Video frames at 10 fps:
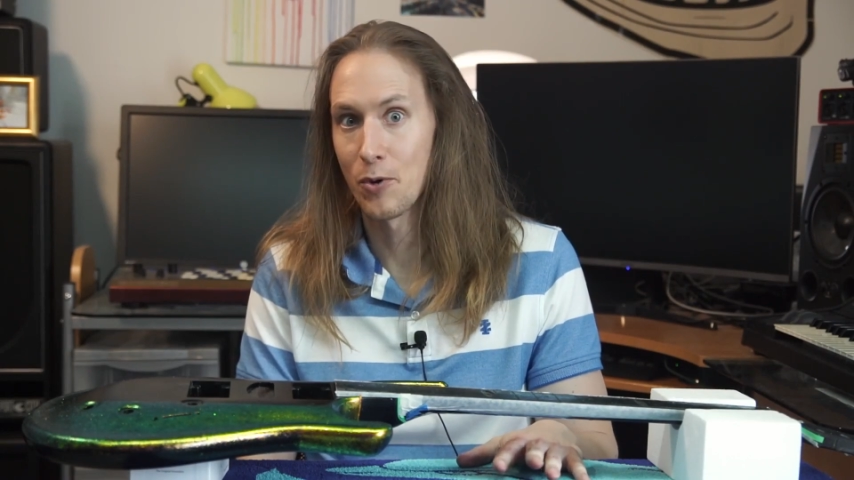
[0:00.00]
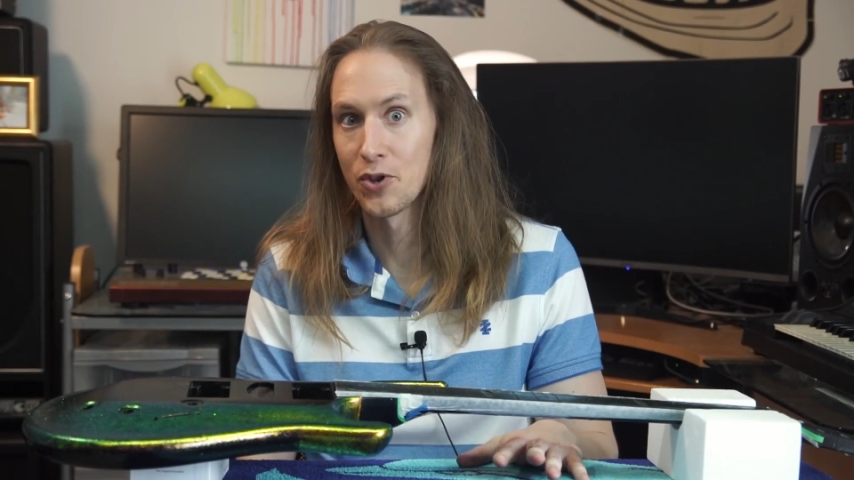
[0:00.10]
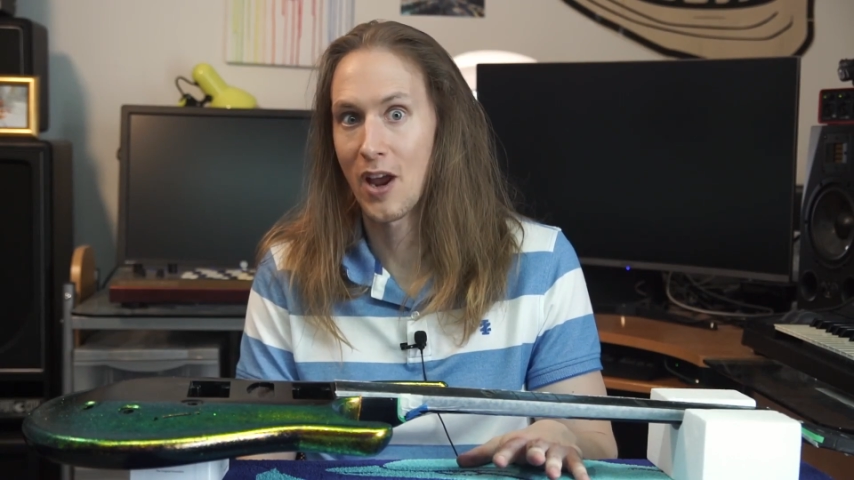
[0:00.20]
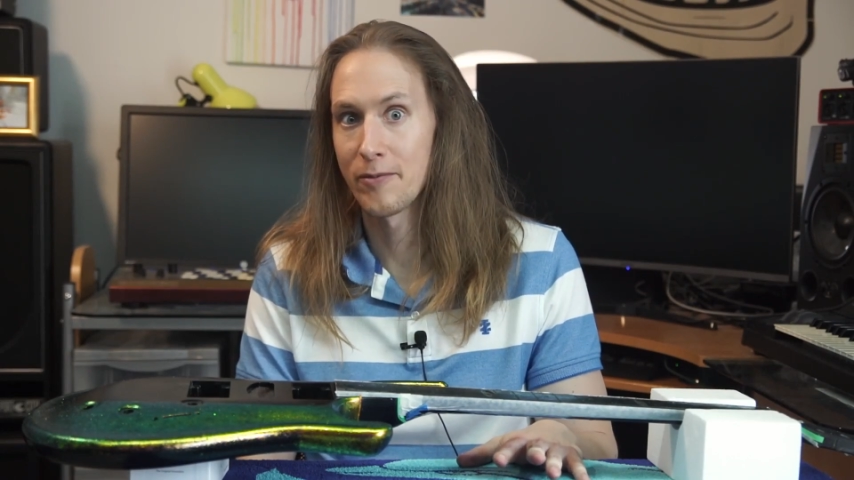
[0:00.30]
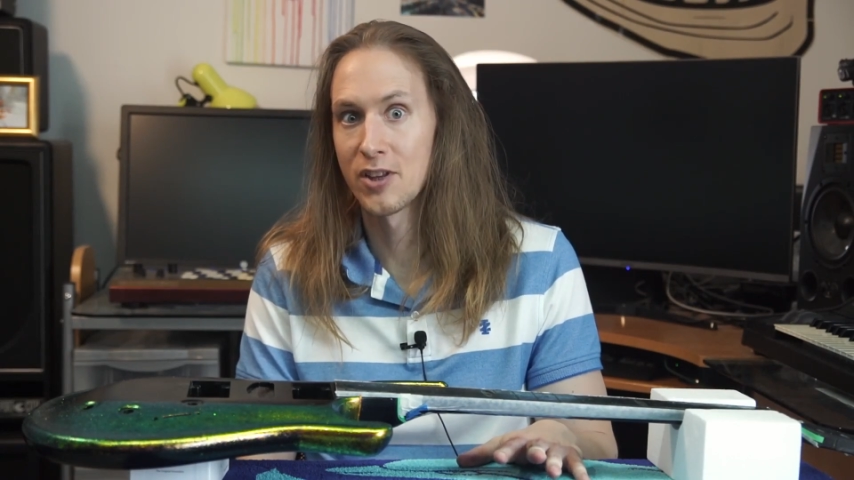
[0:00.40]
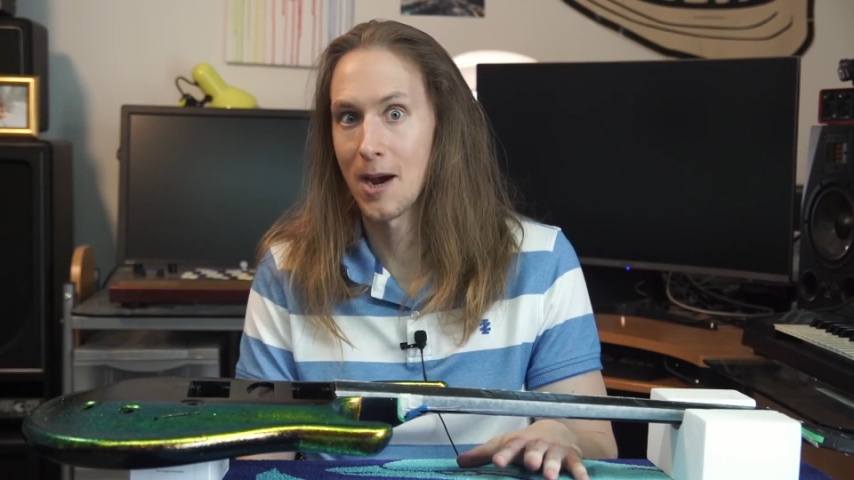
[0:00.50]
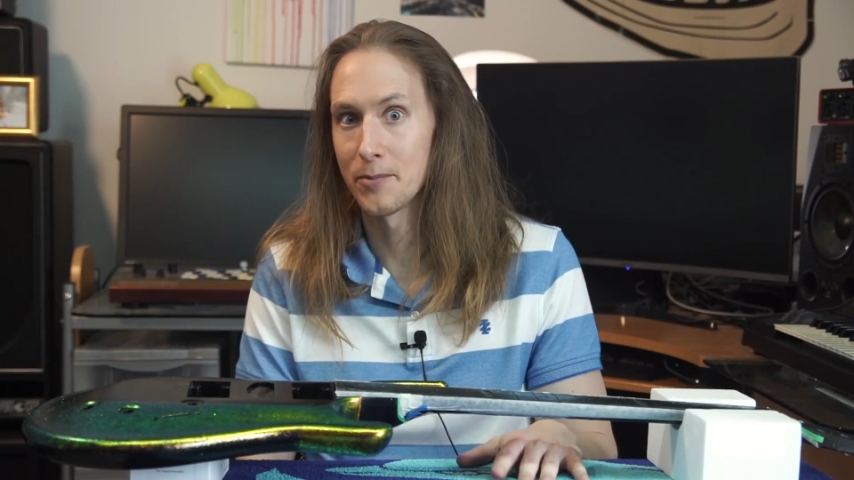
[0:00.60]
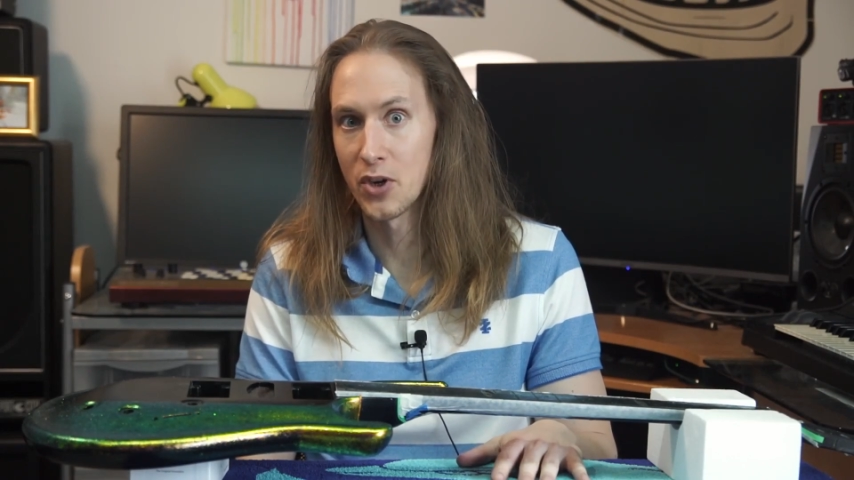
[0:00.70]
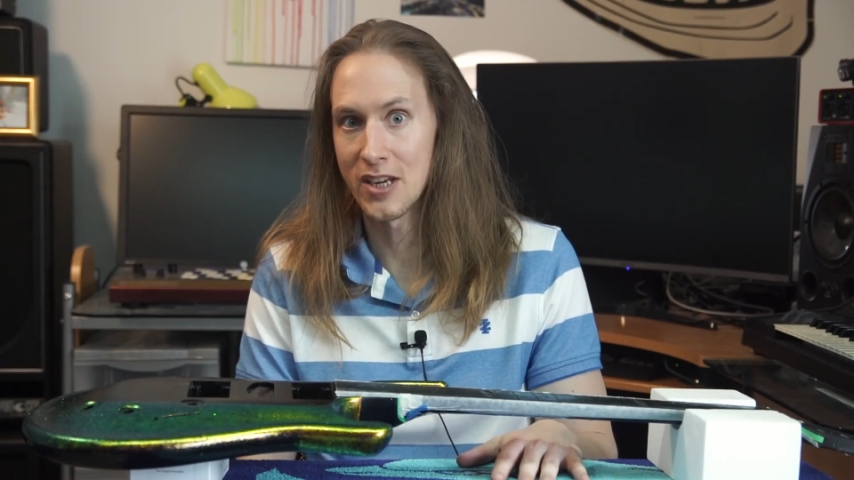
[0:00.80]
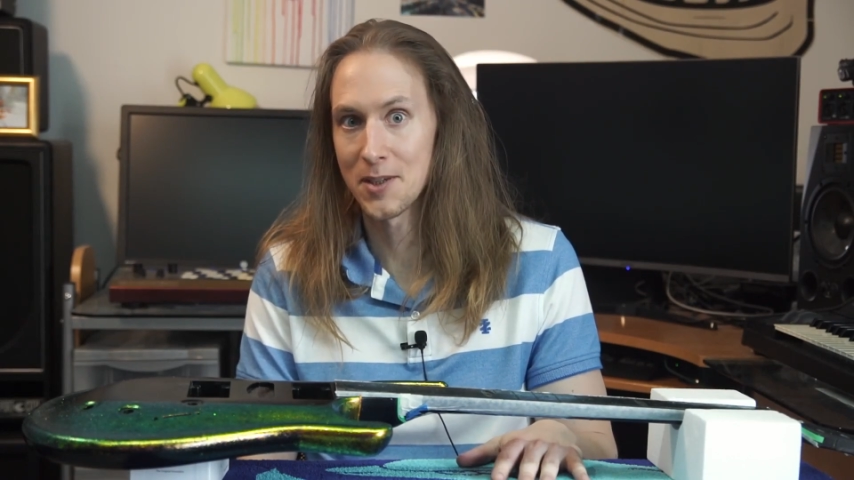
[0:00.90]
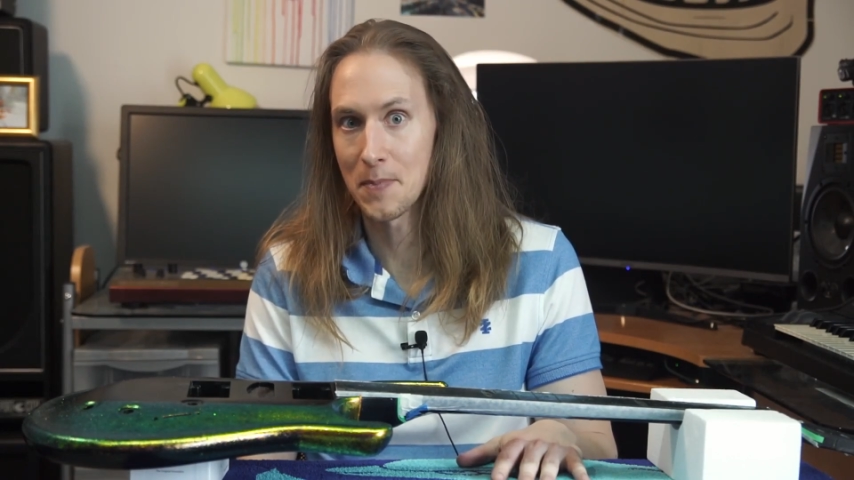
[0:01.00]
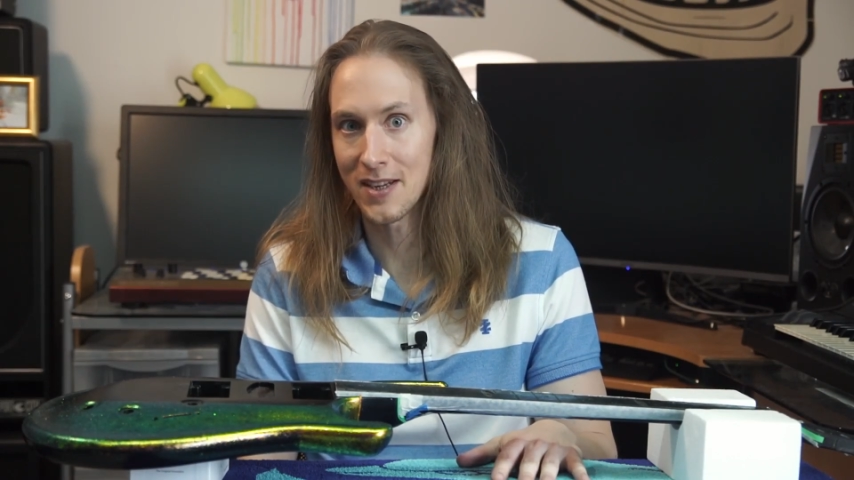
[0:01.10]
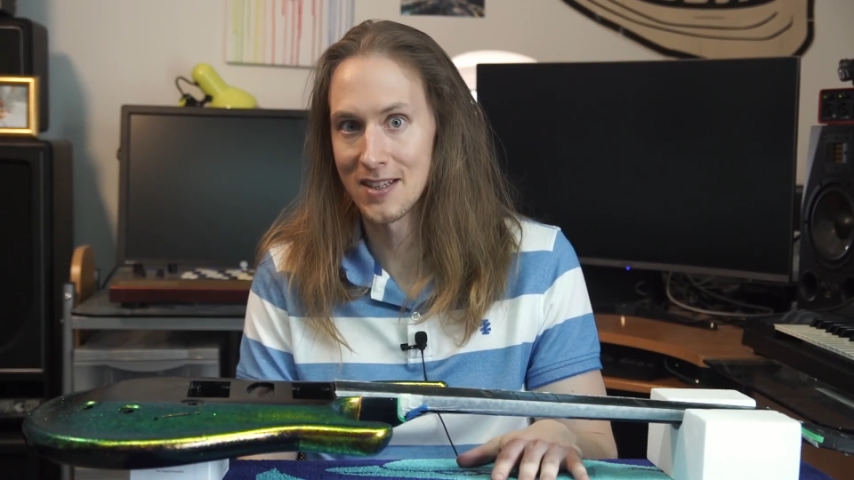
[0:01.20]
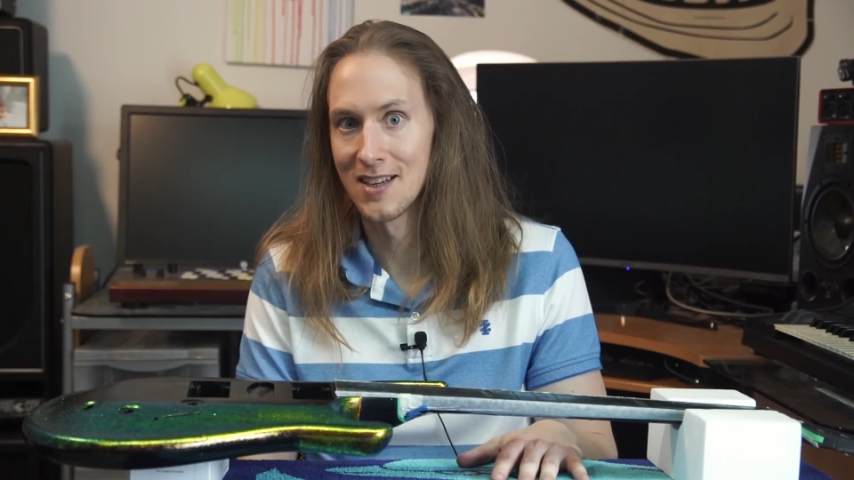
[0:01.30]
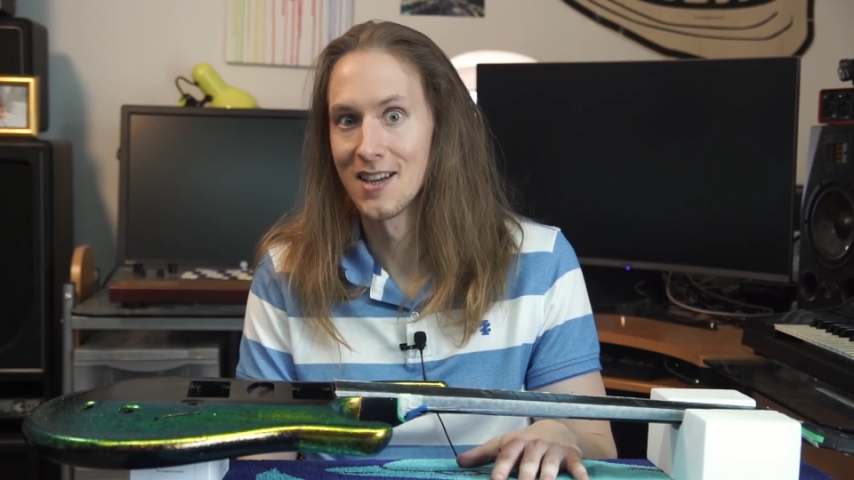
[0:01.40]
want to have it come to this,
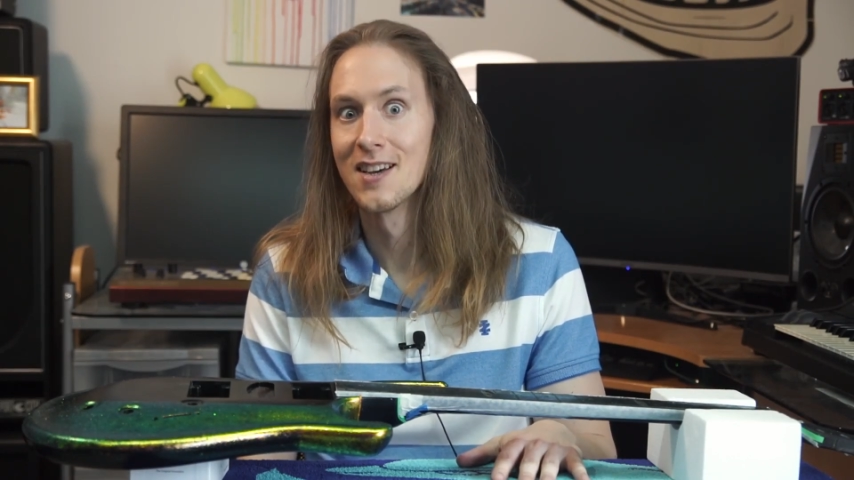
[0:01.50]
but